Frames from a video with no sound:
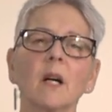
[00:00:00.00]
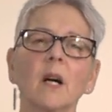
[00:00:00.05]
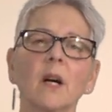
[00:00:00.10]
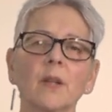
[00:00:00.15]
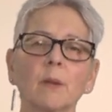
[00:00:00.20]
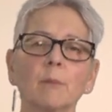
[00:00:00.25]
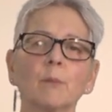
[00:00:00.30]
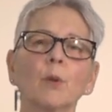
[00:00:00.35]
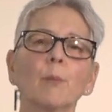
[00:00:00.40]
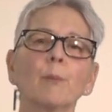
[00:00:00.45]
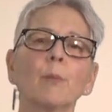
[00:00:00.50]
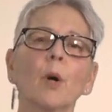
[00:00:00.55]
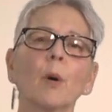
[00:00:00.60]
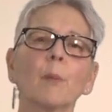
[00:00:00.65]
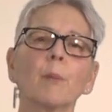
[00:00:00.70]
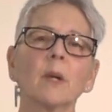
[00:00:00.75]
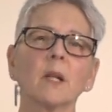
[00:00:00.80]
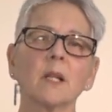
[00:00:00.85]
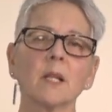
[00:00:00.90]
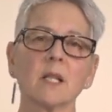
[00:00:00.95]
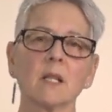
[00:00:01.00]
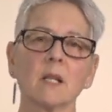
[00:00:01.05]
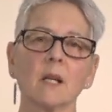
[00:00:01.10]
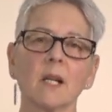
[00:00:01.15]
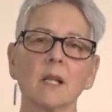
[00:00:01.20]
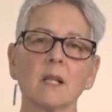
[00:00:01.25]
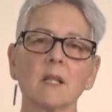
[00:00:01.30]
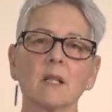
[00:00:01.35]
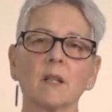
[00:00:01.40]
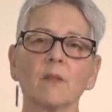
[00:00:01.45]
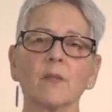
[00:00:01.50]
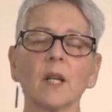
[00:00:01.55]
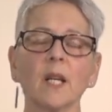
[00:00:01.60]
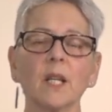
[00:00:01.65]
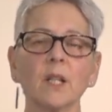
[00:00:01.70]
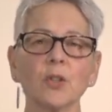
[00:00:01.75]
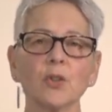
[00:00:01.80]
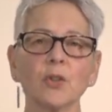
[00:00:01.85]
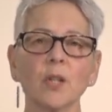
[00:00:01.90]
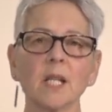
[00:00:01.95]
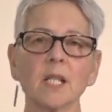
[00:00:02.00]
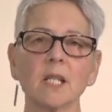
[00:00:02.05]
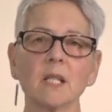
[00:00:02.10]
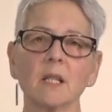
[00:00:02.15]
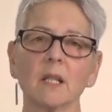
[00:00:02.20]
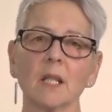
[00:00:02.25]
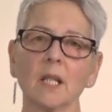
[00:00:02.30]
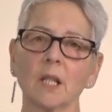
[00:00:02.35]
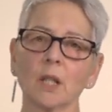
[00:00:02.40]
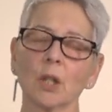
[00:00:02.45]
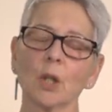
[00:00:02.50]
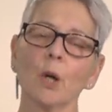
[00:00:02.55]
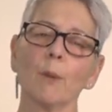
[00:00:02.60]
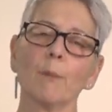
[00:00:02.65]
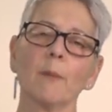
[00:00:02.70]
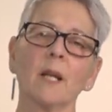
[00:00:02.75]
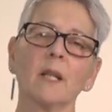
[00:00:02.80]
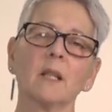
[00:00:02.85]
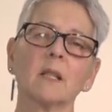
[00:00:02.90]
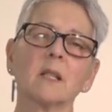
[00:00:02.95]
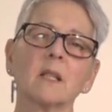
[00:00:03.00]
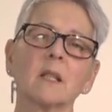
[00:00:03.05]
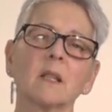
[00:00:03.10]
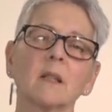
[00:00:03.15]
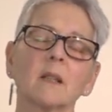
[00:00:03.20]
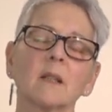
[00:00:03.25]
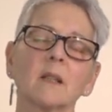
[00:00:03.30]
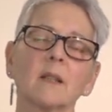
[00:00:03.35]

are the more popular sites of interest and comment.